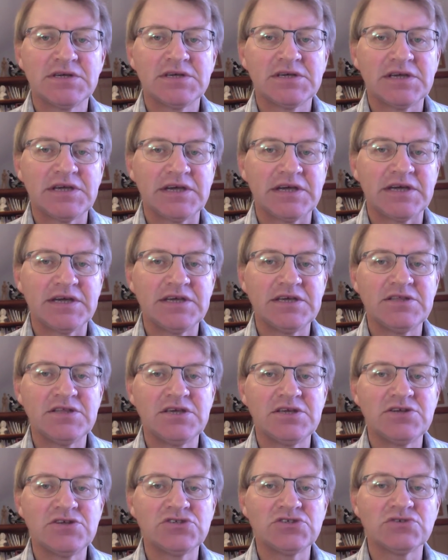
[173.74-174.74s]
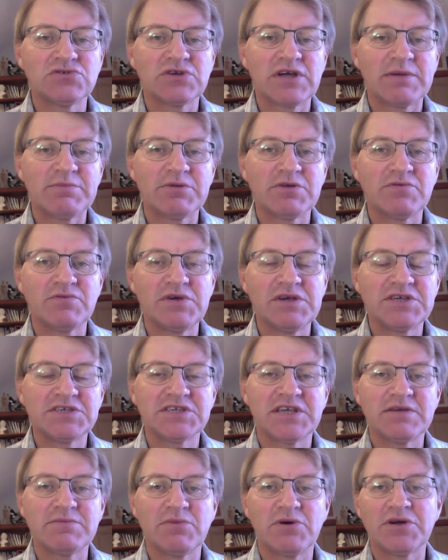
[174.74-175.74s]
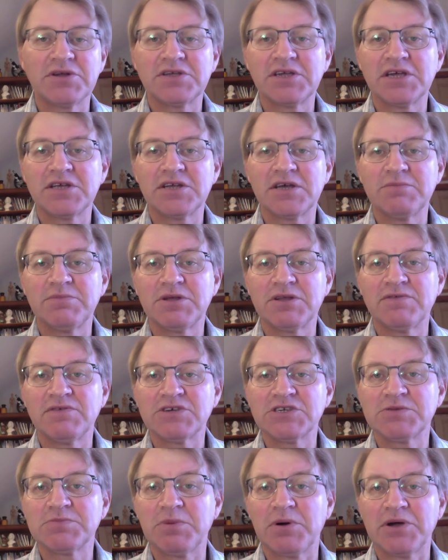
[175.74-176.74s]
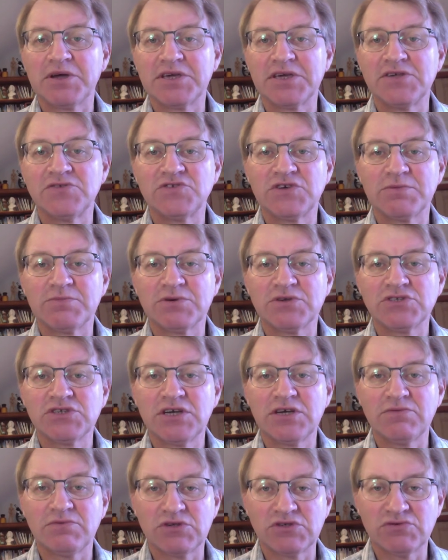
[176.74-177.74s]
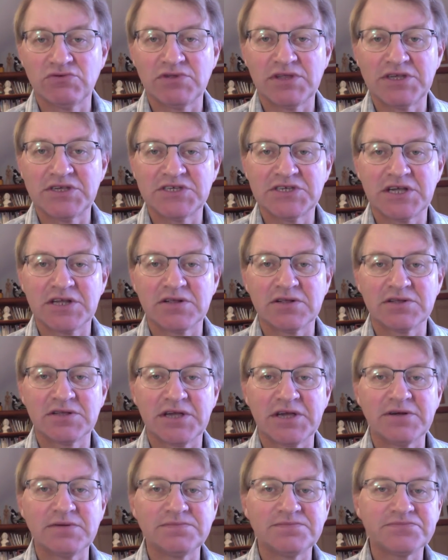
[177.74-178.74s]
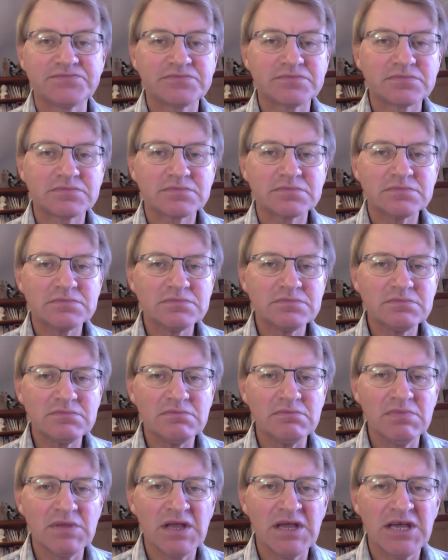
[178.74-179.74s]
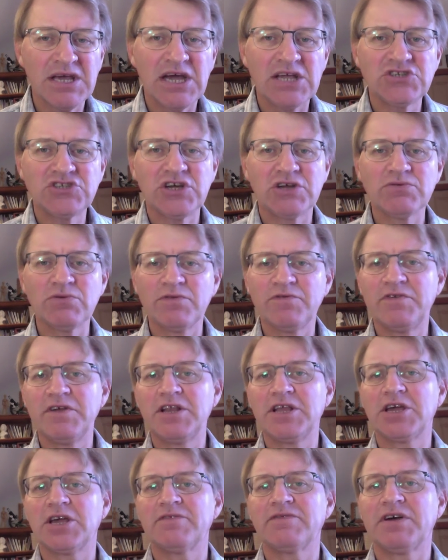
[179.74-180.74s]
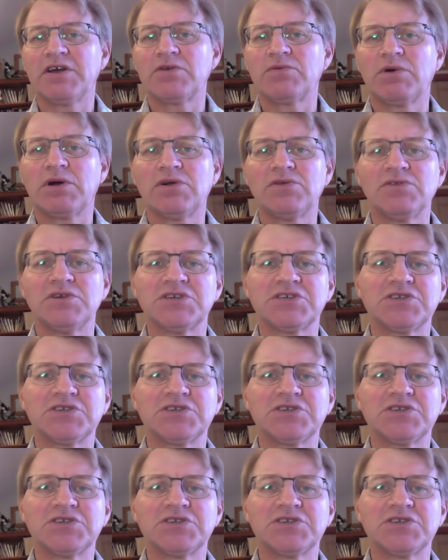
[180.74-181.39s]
In the initial couple of weeks, they might get a bit of a spike in temperature, which will then settle down. A general feeling of unwellness,